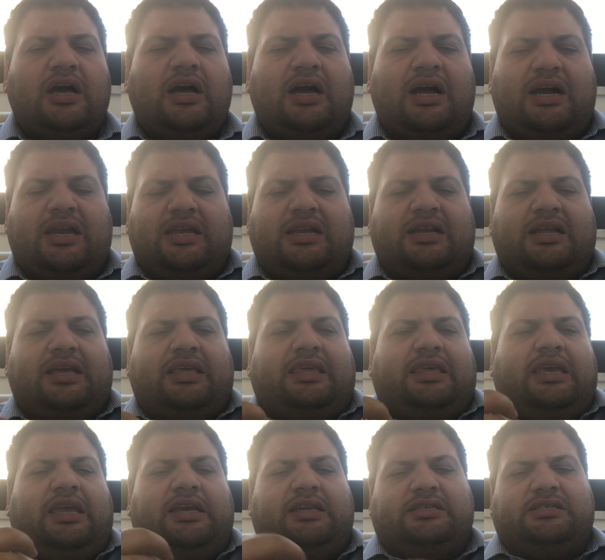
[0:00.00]
aren't
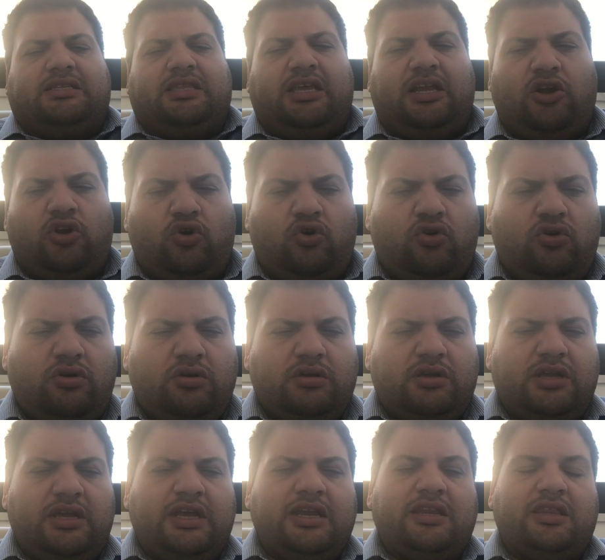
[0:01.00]
against the law
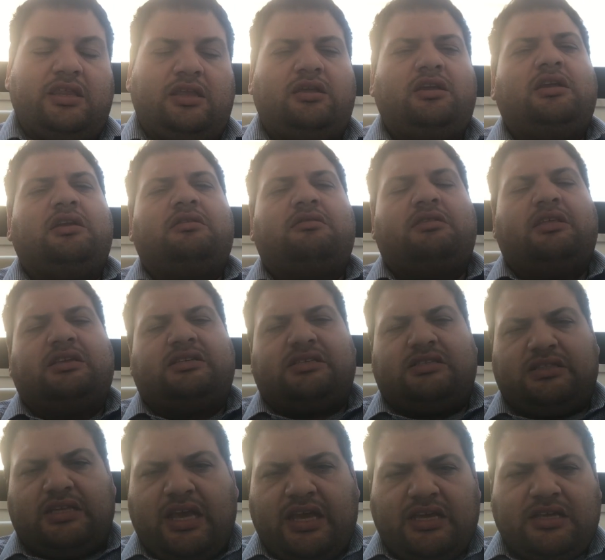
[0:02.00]
in the, in the
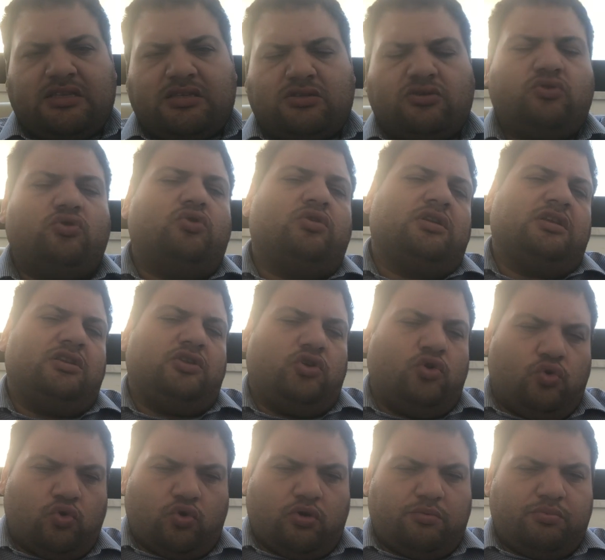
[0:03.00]
States or in
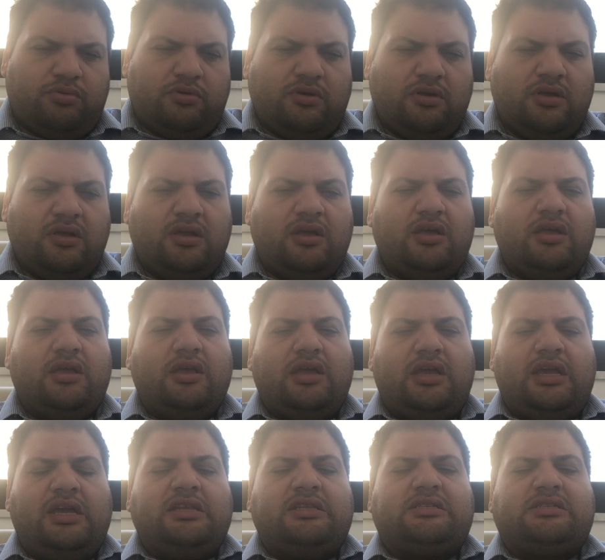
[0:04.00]
Europe.
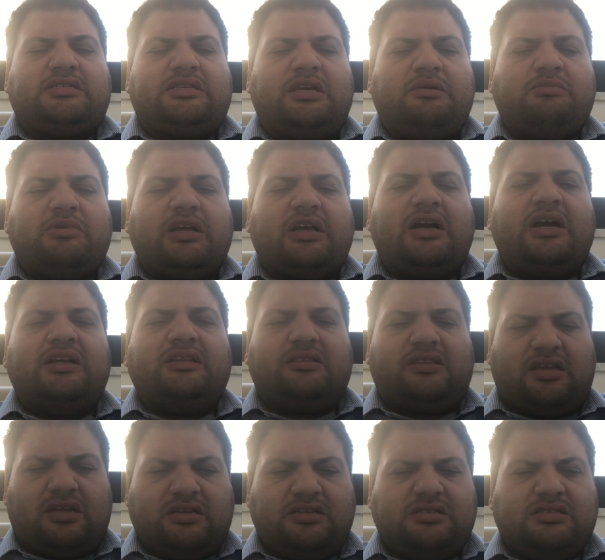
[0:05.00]
In some
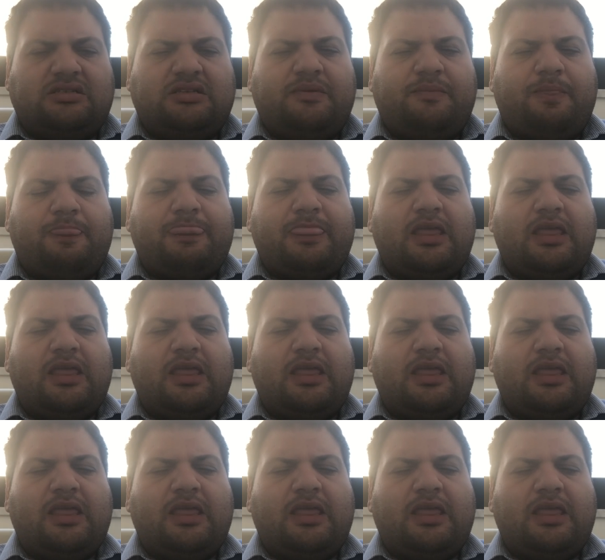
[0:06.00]
countries,